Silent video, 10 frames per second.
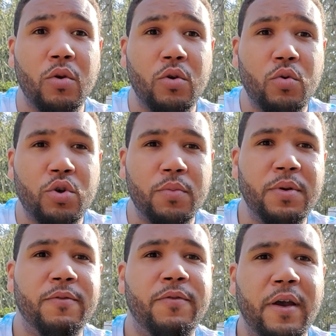you should be
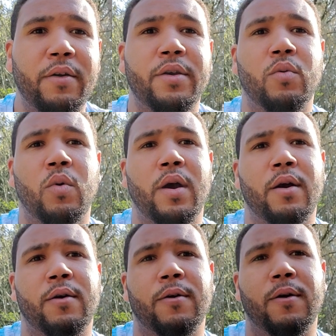very
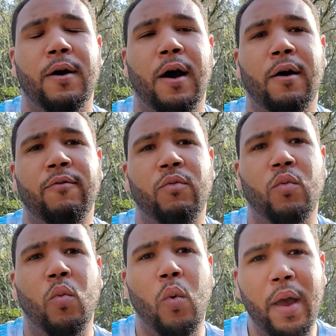aware of
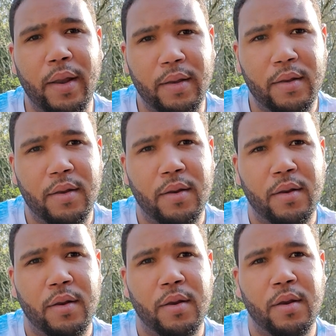when
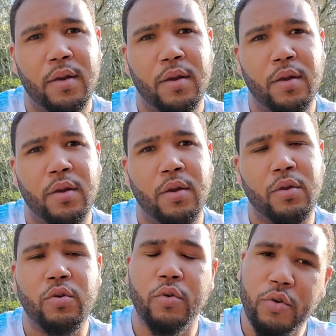
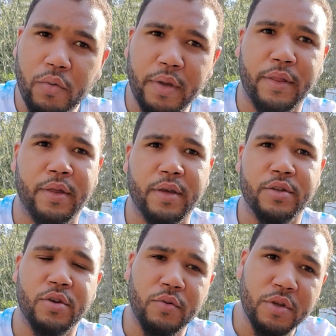you're doing things.
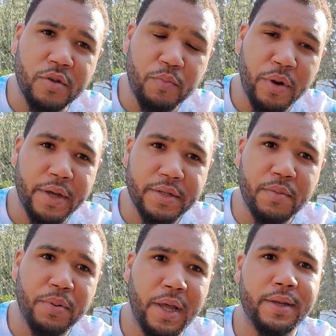So the spring is the
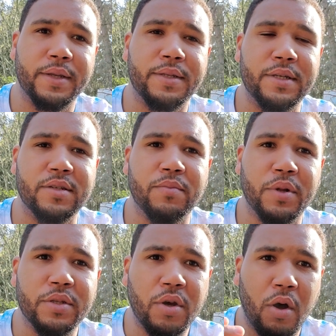planting season, but
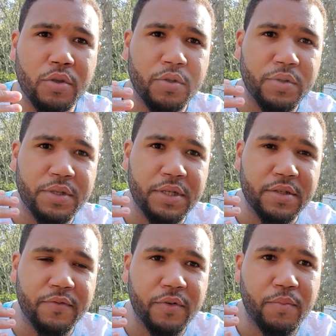it's also the
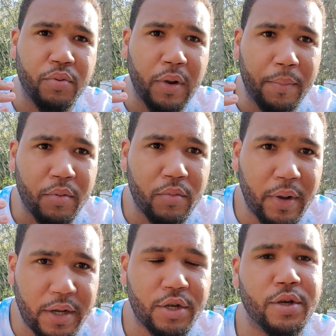season for
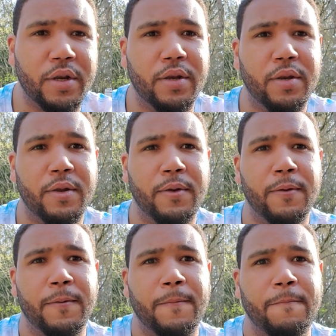preparation.
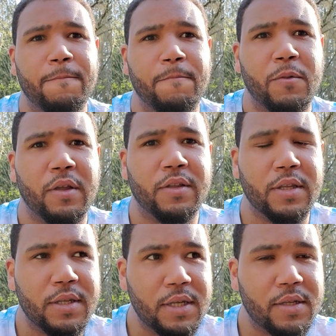It's the
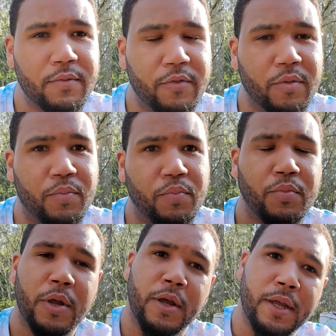season for
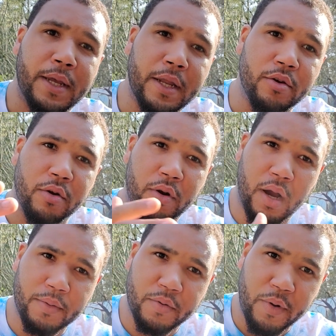getting your
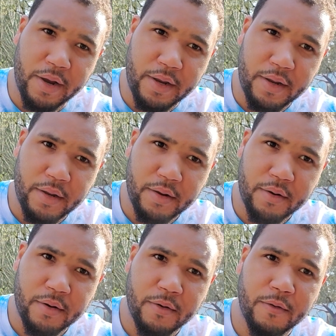crops ready
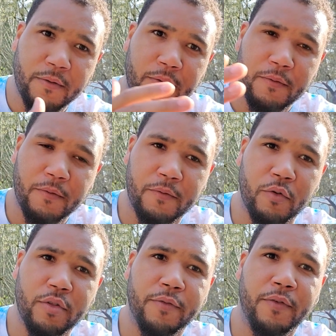
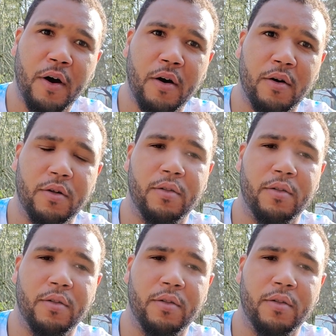for the fall.